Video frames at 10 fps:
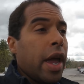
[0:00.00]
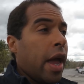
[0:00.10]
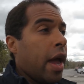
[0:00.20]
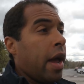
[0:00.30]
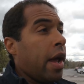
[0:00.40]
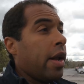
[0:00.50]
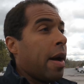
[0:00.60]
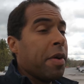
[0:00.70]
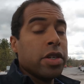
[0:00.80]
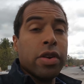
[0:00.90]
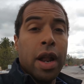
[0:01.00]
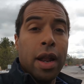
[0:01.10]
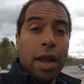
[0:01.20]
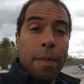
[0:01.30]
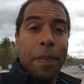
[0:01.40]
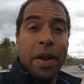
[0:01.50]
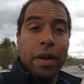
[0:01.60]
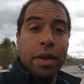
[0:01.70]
and I'm going to try to limp it